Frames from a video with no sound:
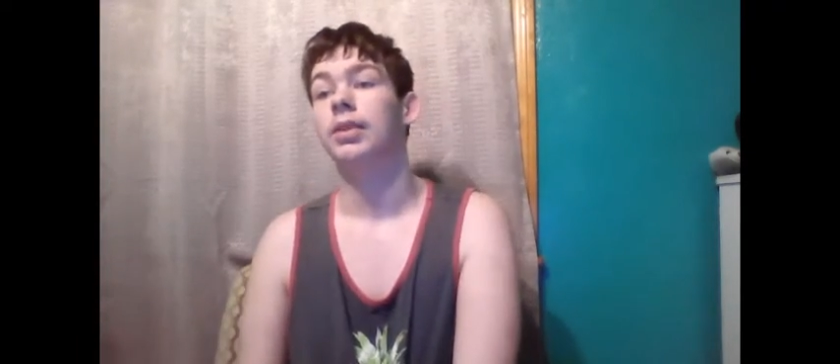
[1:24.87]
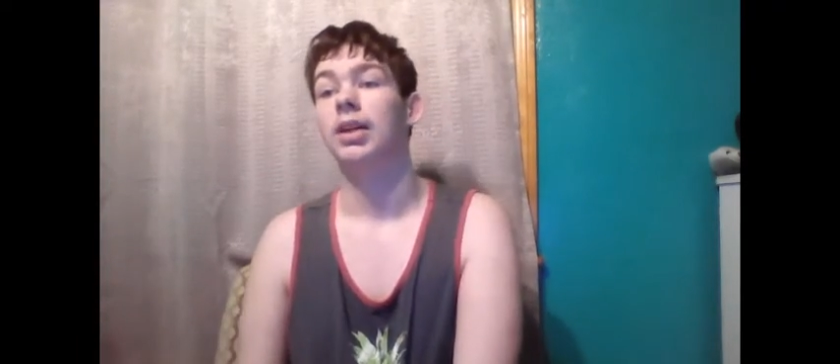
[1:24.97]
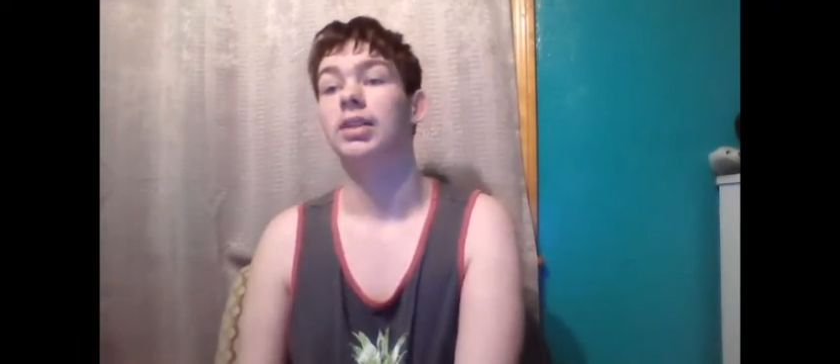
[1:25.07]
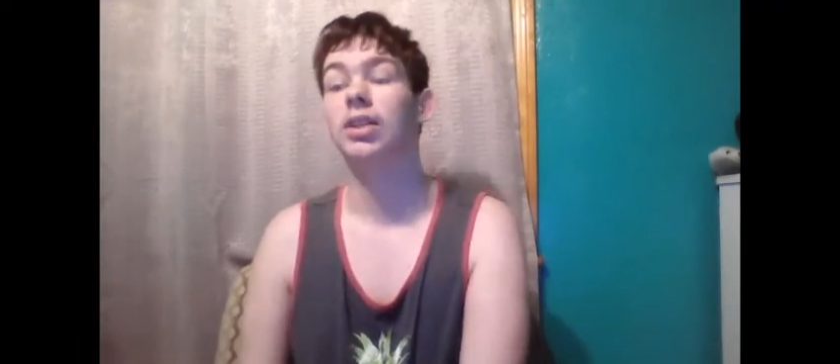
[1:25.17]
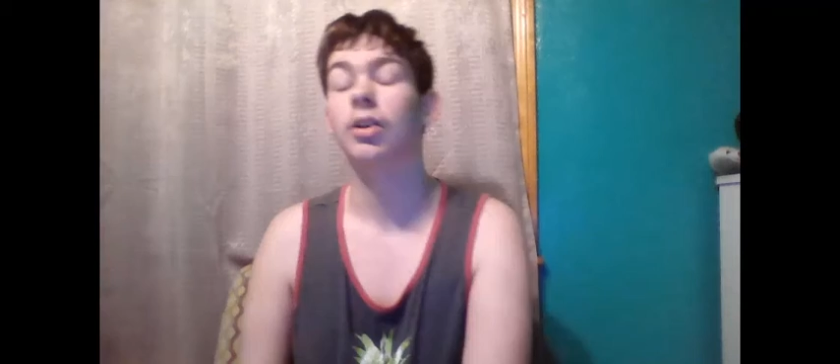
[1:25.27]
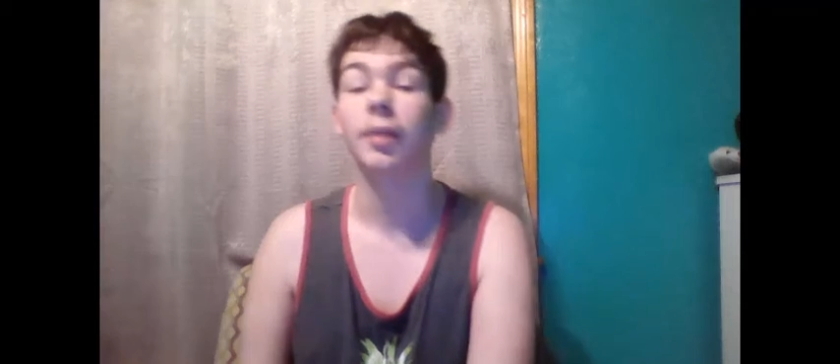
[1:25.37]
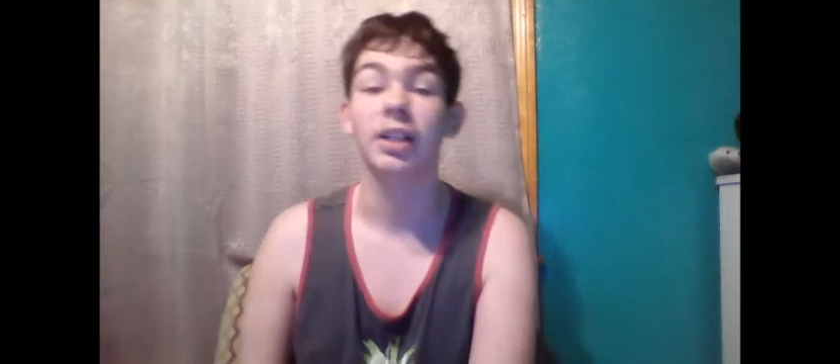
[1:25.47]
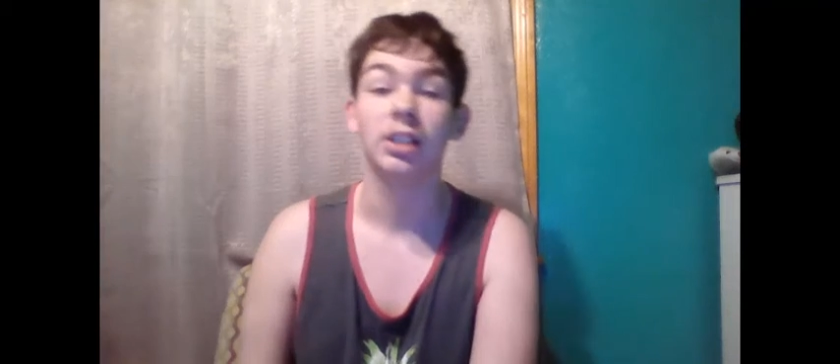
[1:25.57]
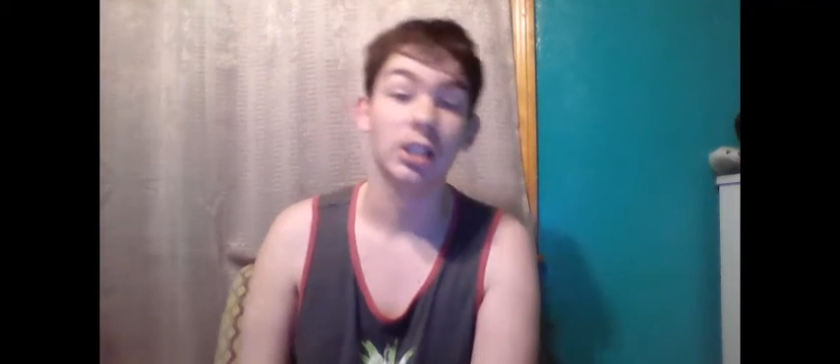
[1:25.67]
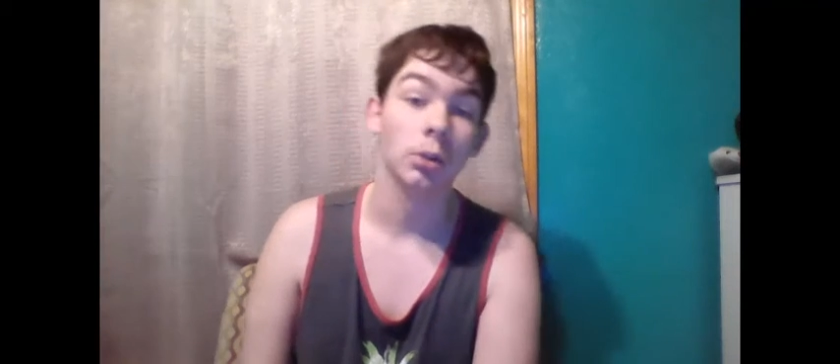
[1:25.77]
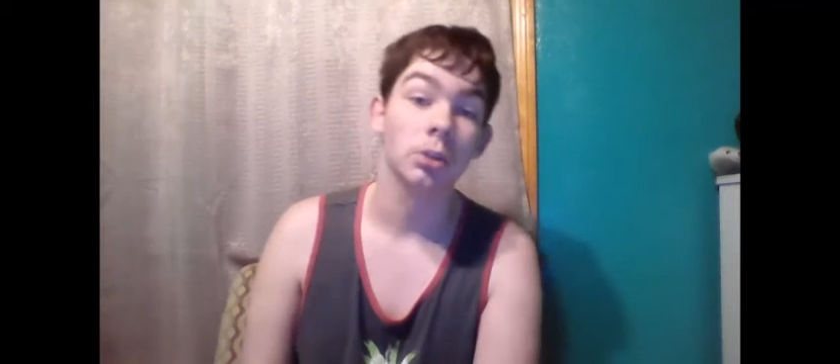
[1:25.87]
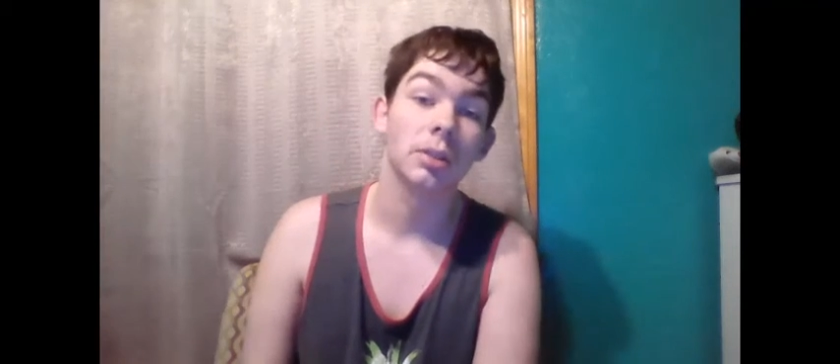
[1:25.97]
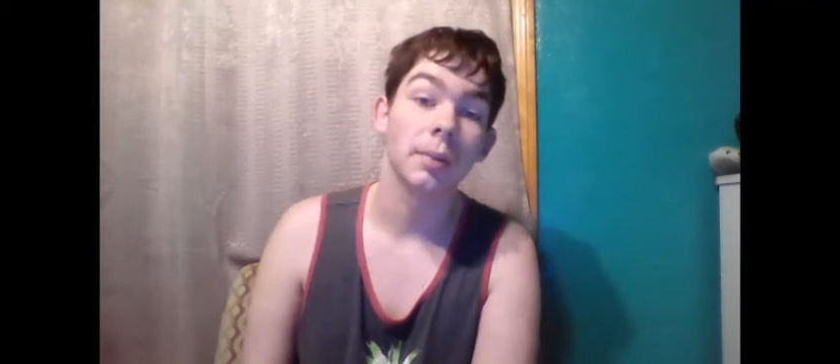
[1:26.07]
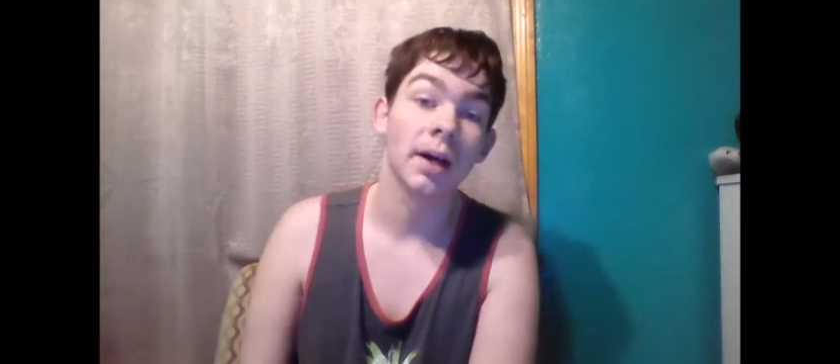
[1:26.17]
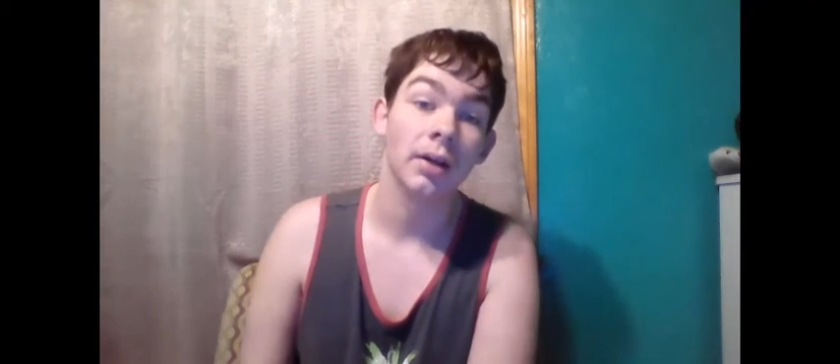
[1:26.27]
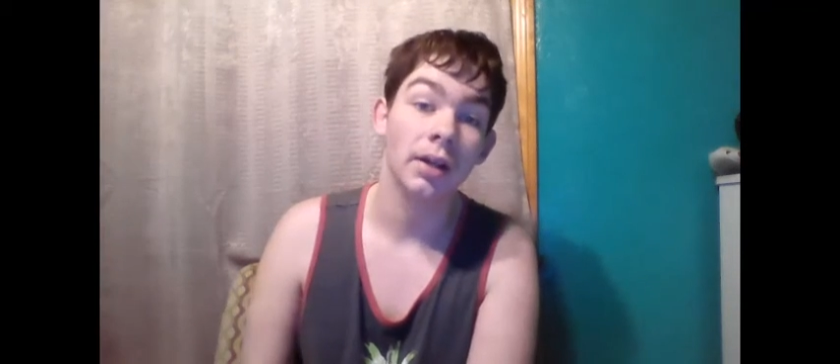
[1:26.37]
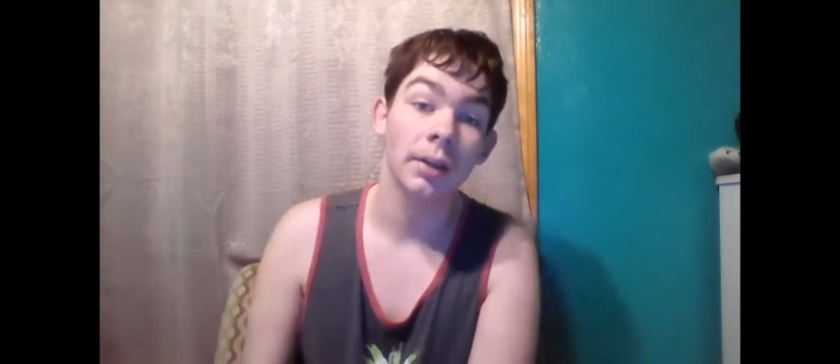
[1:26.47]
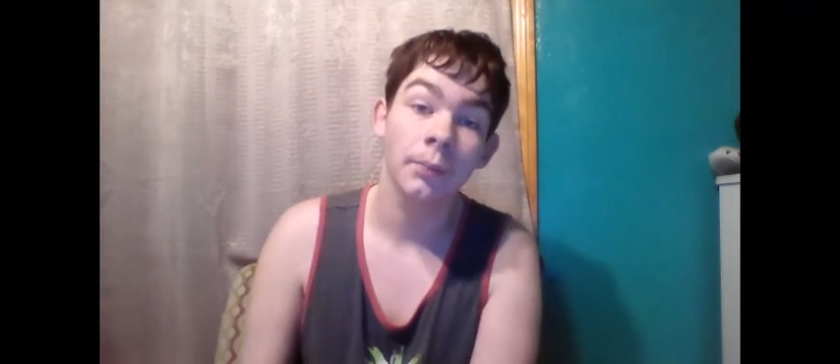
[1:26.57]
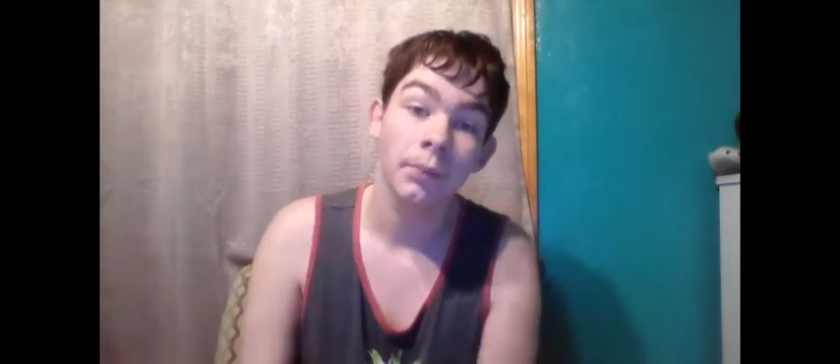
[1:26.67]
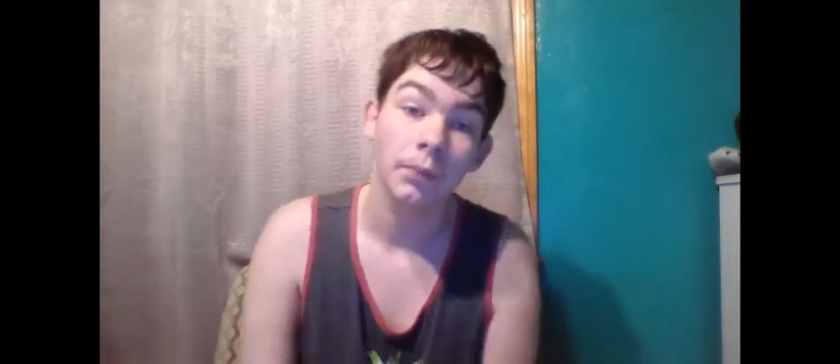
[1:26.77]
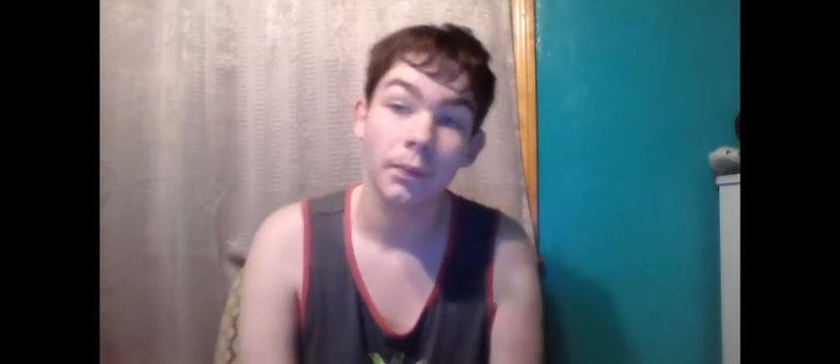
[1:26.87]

I'll still make jokes about him,